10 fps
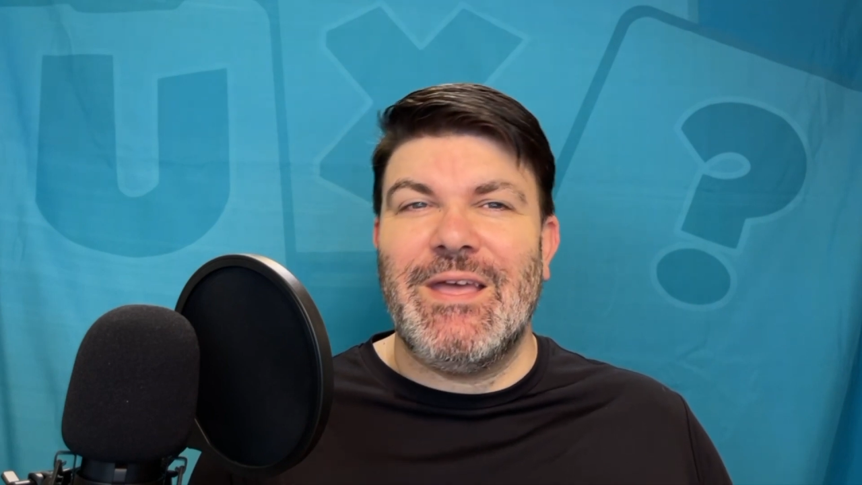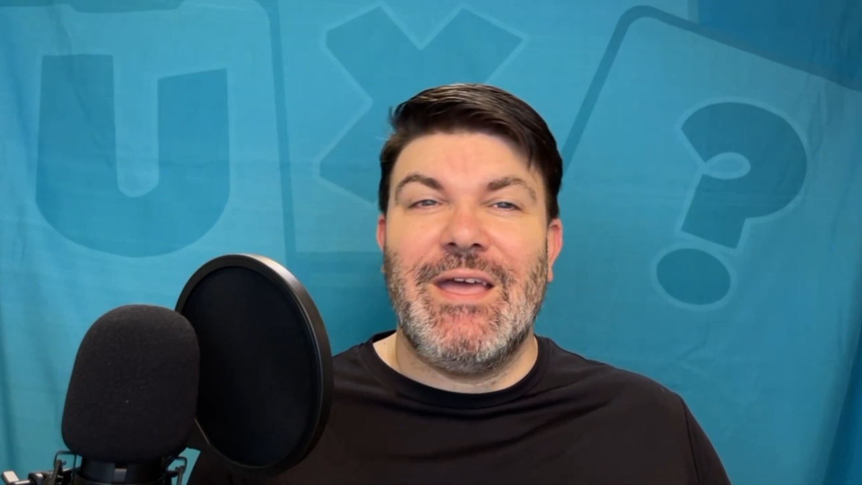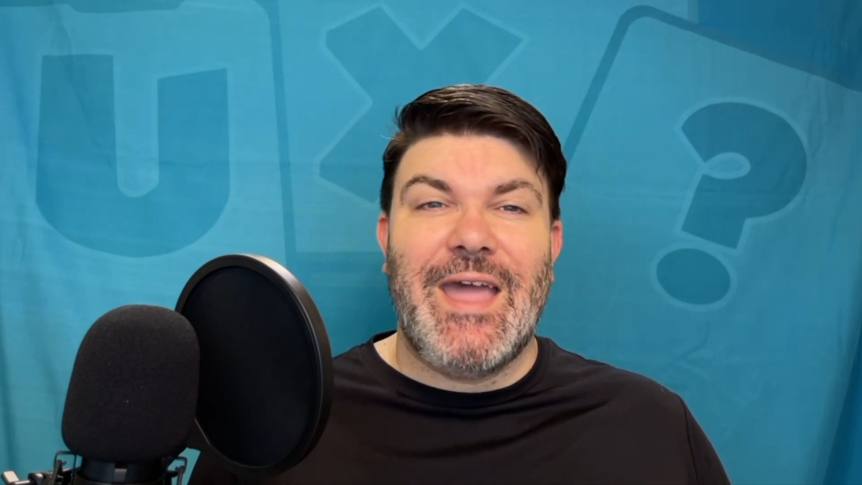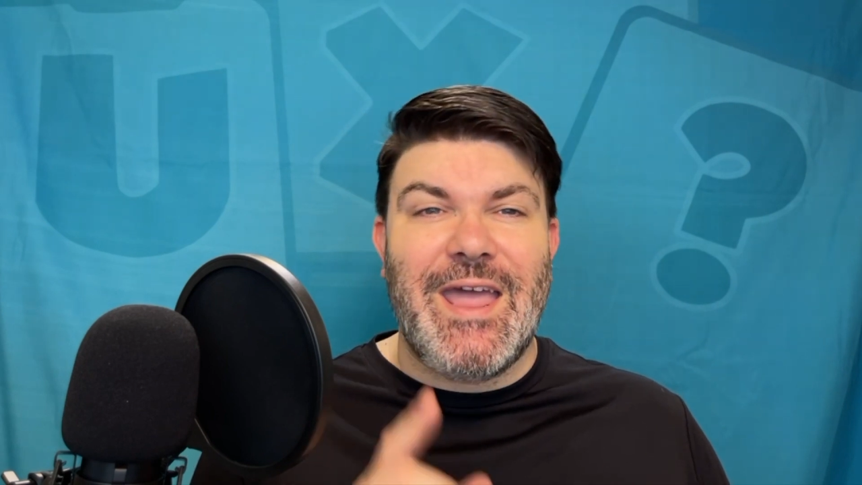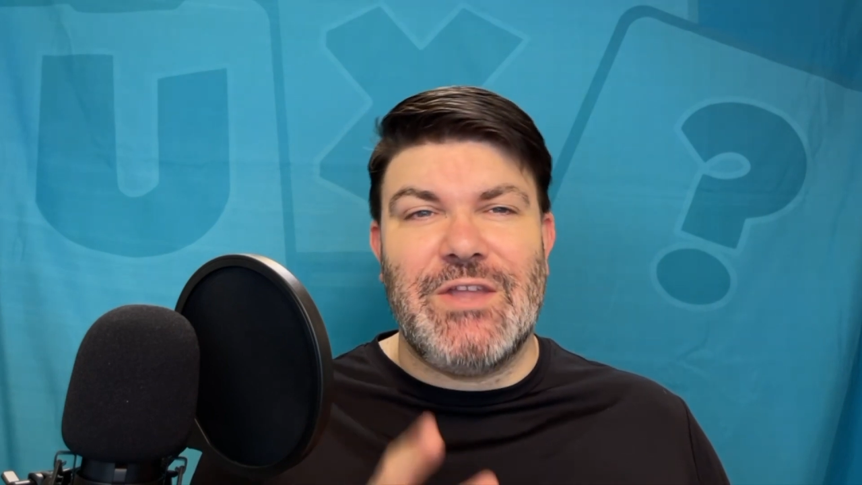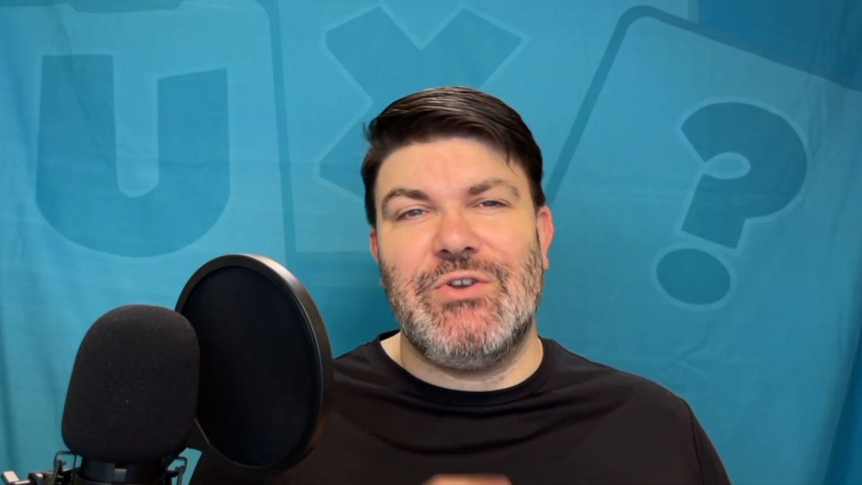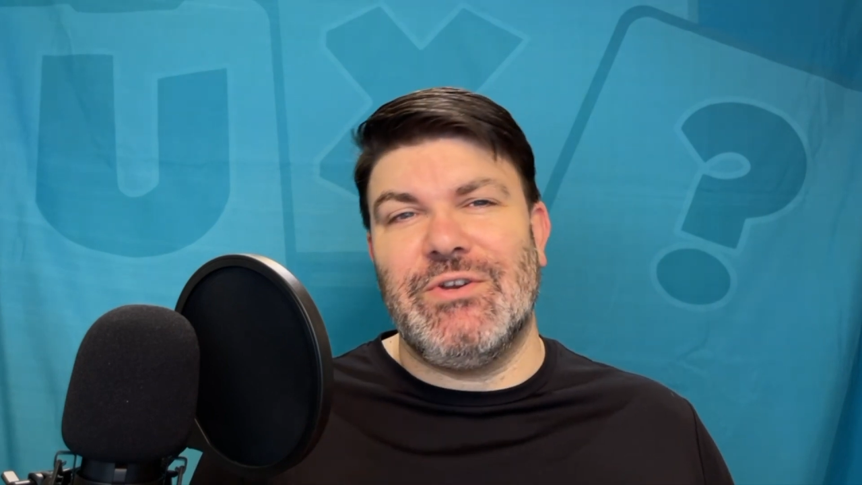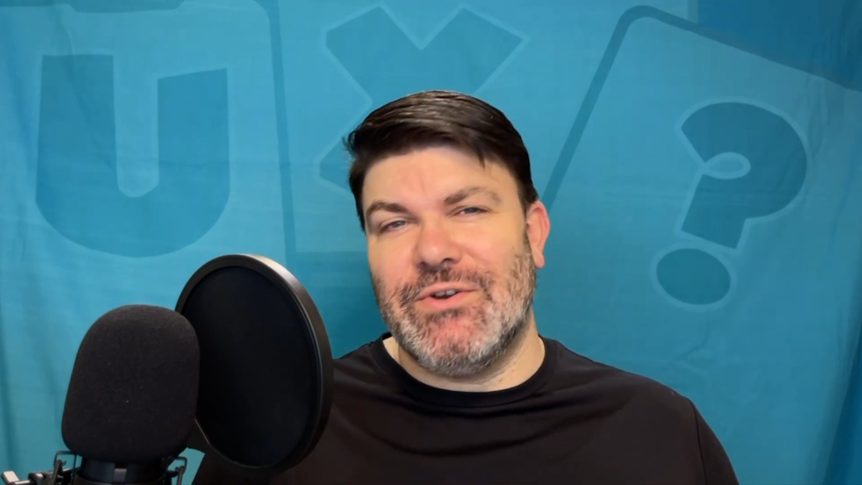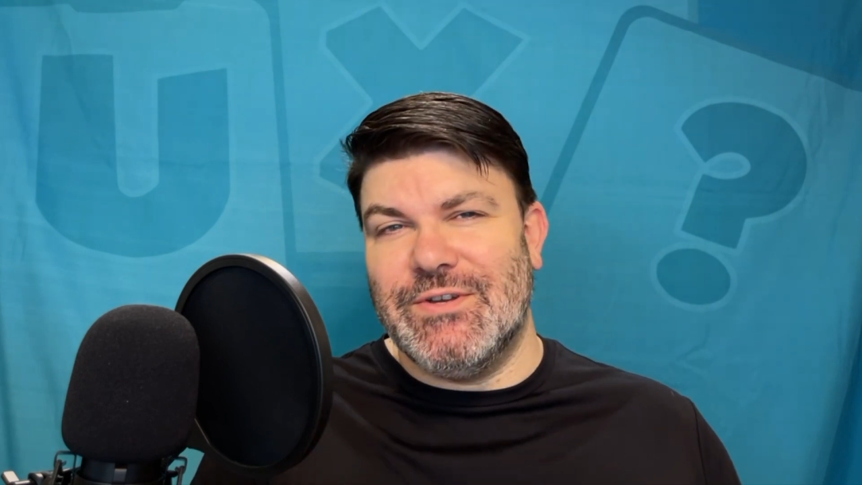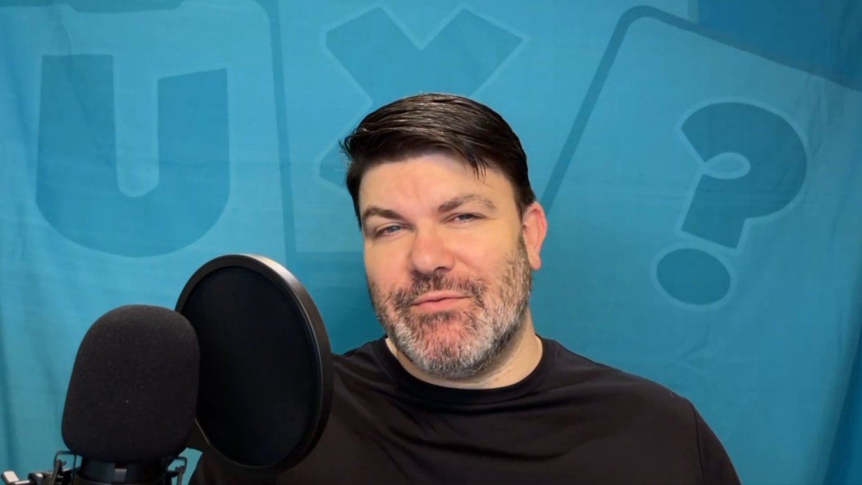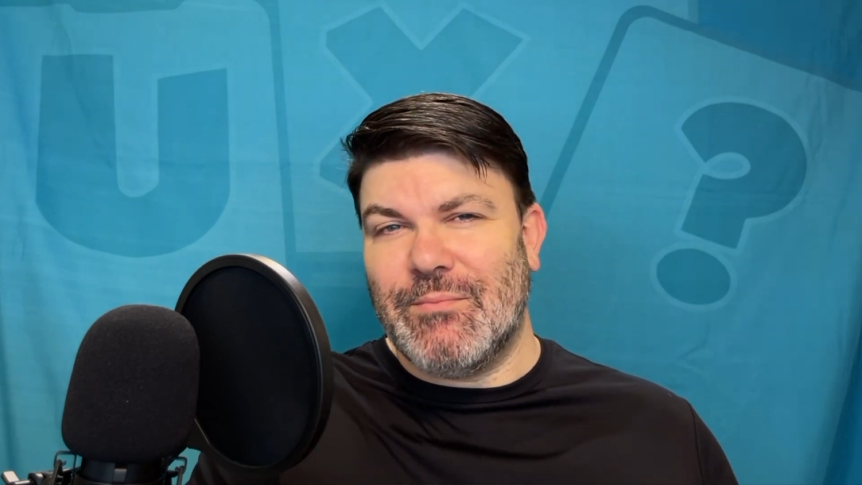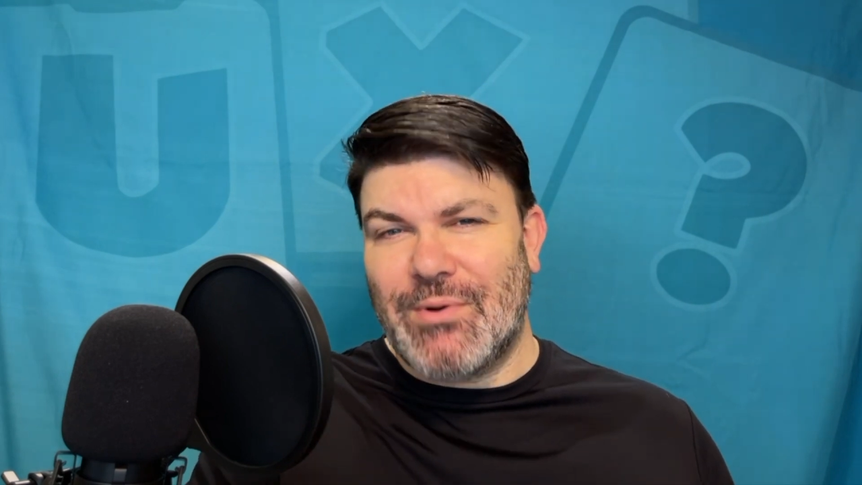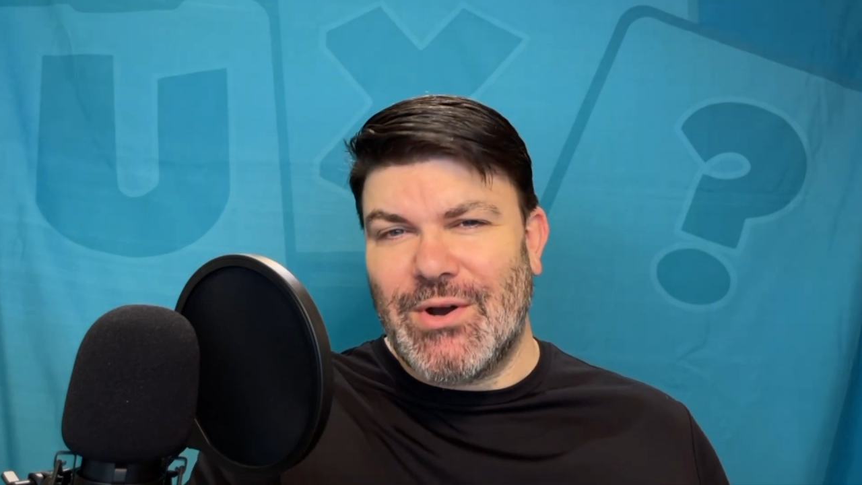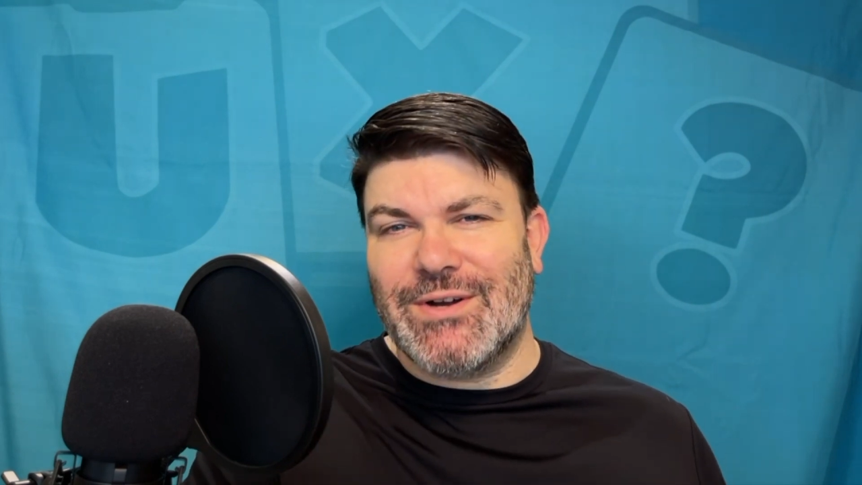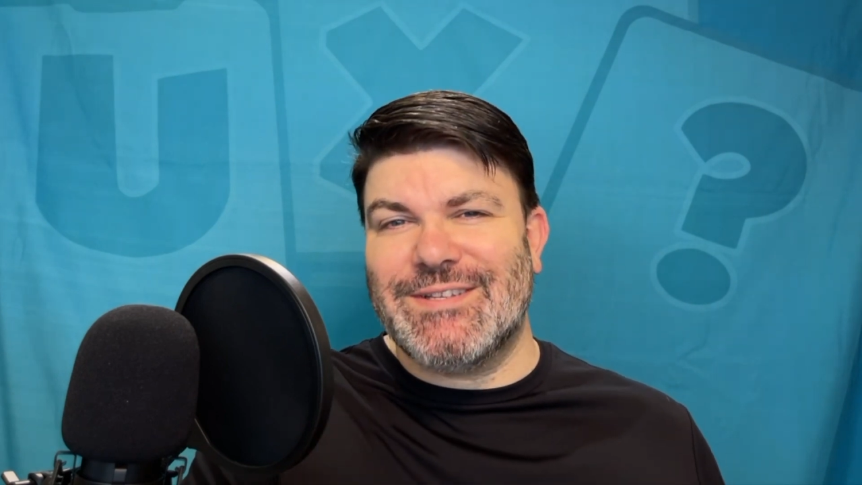and you can earn different
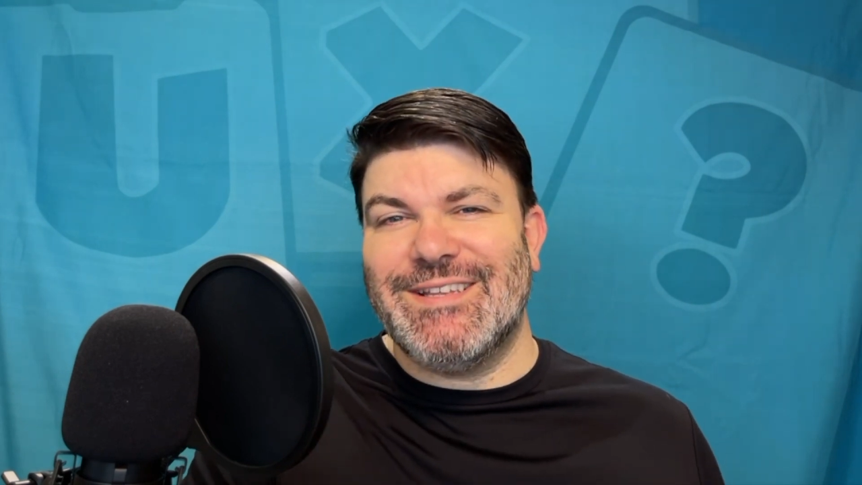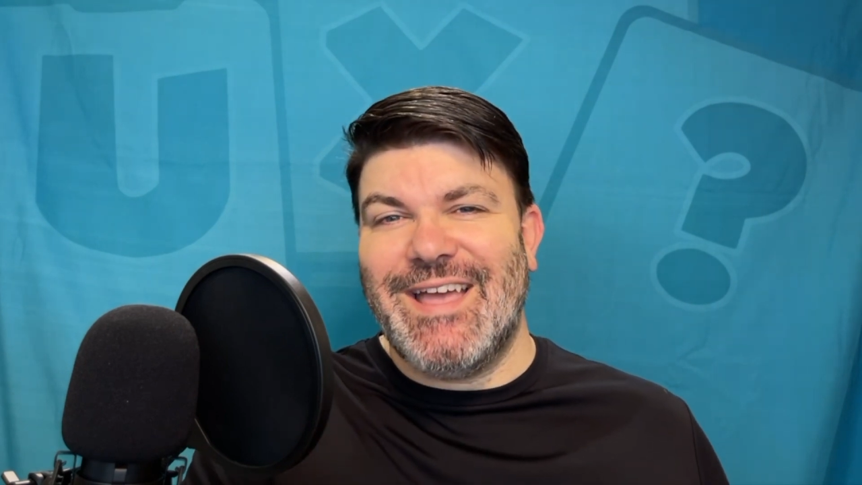perks